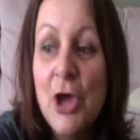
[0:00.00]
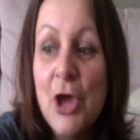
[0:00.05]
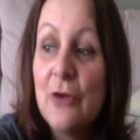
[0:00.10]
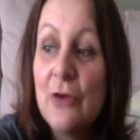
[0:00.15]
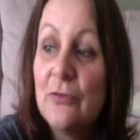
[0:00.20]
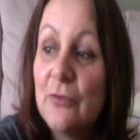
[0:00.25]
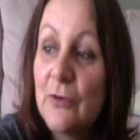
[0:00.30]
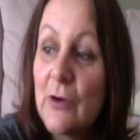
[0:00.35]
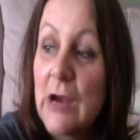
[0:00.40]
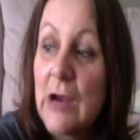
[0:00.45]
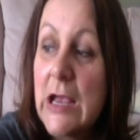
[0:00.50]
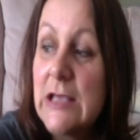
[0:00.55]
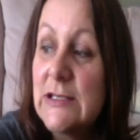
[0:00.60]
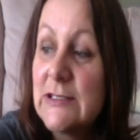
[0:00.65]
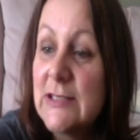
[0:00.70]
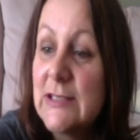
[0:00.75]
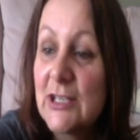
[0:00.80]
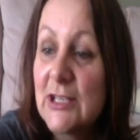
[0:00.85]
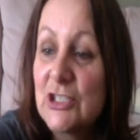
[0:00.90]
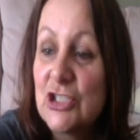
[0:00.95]
For us,
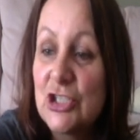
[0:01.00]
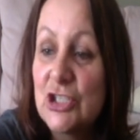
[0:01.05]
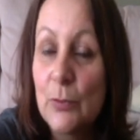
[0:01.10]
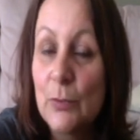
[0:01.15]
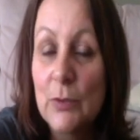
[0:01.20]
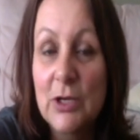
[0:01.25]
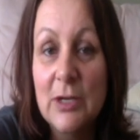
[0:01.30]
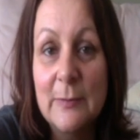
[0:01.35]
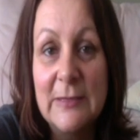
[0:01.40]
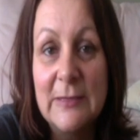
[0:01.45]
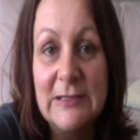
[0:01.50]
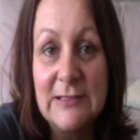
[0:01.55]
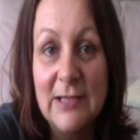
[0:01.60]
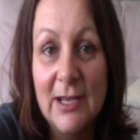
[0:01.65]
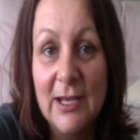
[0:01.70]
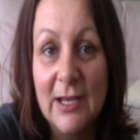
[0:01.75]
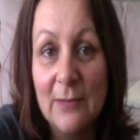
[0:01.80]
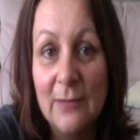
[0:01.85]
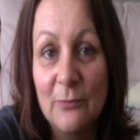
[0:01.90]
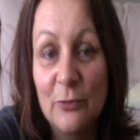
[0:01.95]
next year we're going to be
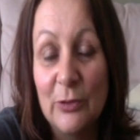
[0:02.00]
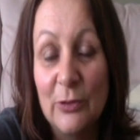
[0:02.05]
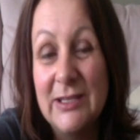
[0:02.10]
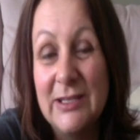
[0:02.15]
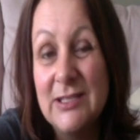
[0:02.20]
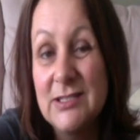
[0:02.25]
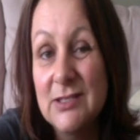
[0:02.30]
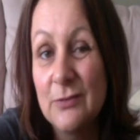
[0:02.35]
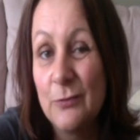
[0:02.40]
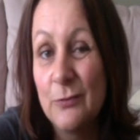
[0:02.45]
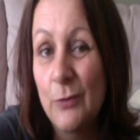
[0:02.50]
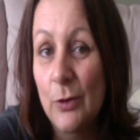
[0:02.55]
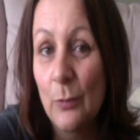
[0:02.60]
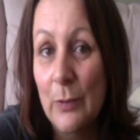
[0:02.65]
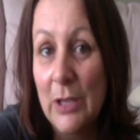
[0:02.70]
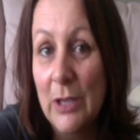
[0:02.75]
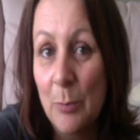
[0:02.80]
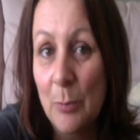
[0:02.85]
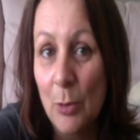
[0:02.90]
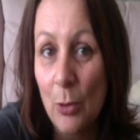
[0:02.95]
signing up for at least the
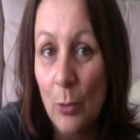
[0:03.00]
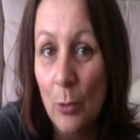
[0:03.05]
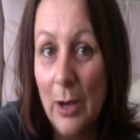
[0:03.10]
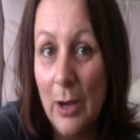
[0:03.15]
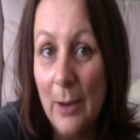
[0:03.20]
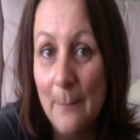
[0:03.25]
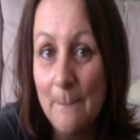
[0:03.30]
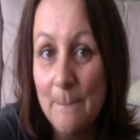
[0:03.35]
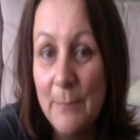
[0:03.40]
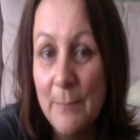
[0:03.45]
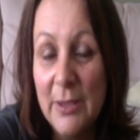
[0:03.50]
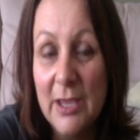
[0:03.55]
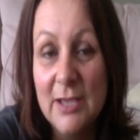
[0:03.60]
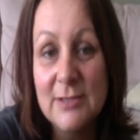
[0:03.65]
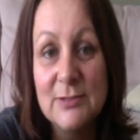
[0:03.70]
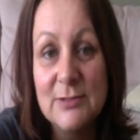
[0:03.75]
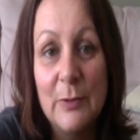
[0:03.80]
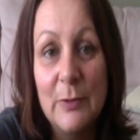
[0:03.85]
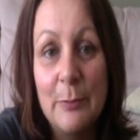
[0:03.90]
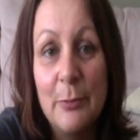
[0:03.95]
4-week program
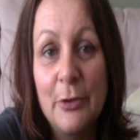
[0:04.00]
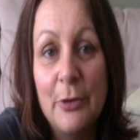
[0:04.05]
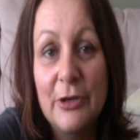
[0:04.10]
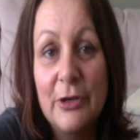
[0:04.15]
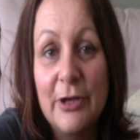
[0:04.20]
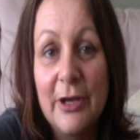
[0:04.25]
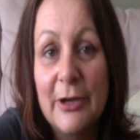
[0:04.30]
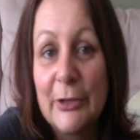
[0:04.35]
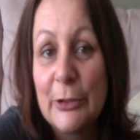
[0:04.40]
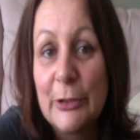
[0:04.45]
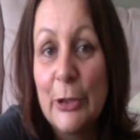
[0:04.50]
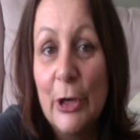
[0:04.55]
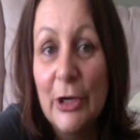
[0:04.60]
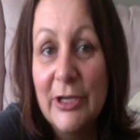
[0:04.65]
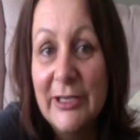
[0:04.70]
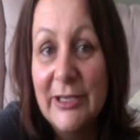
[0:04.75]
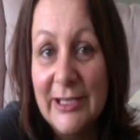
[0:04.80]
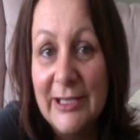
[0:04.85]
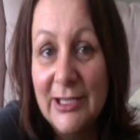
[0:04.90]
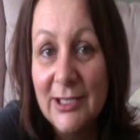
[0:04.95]
because we put our
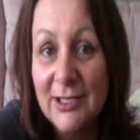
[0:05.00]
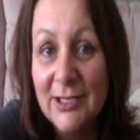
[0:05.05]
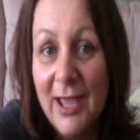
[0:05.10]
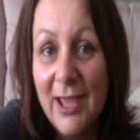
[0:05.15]
garden in,